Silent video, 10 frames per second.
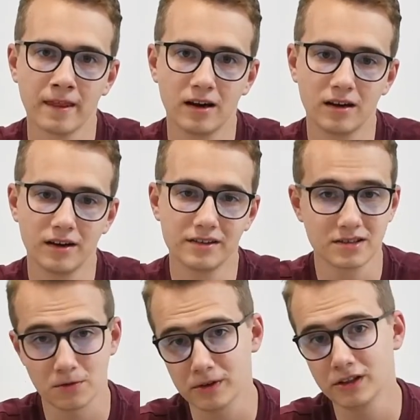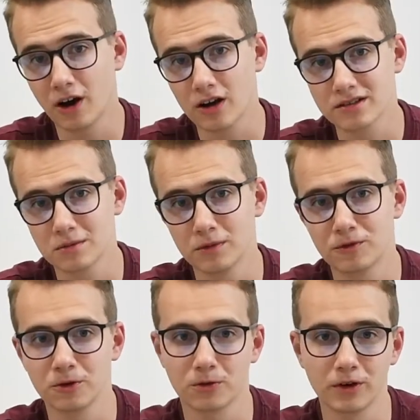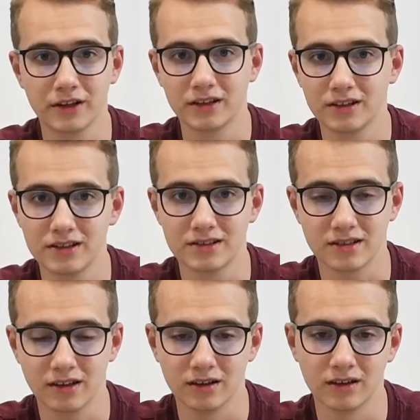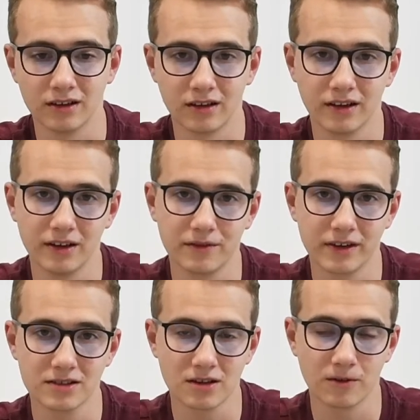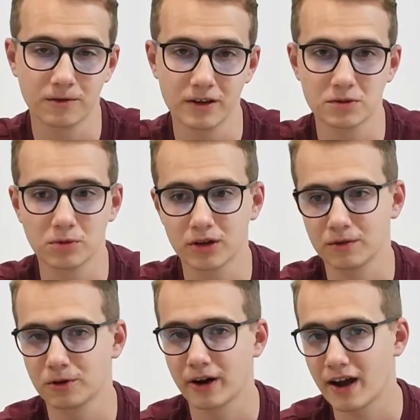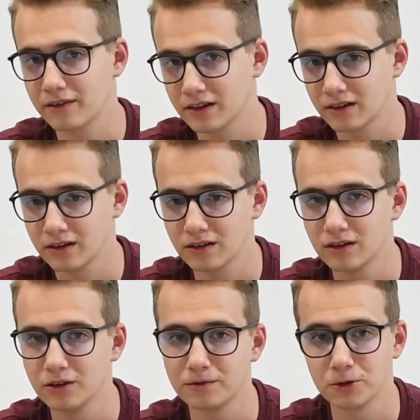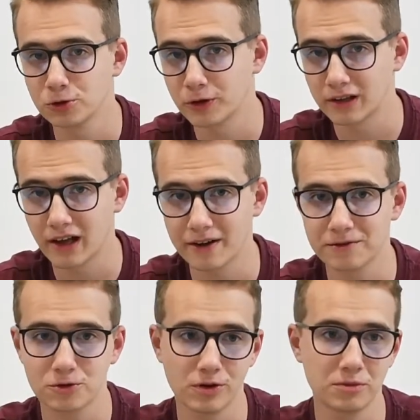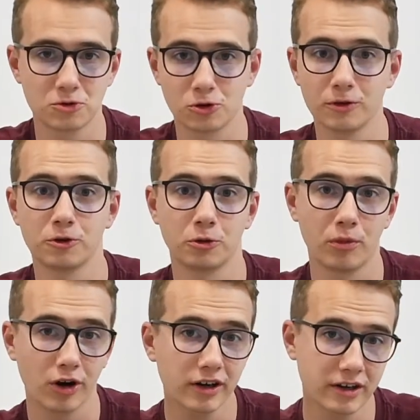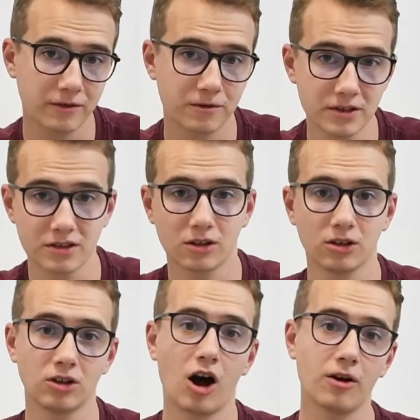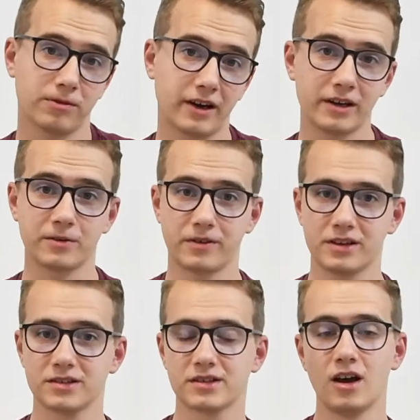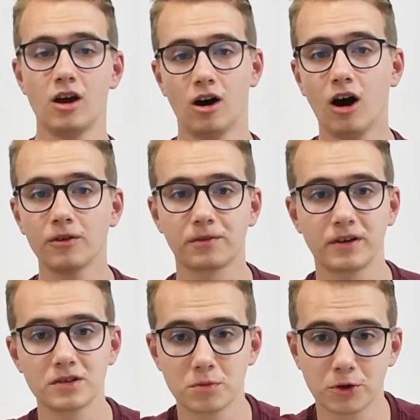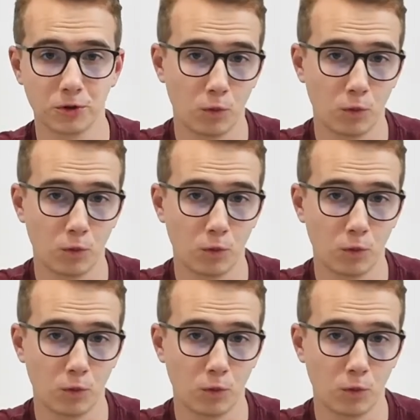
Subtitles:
This is really awesome if you're running these events on Facebook, if you're doing live streams, or if you're marketing physical offline events on Facebook, you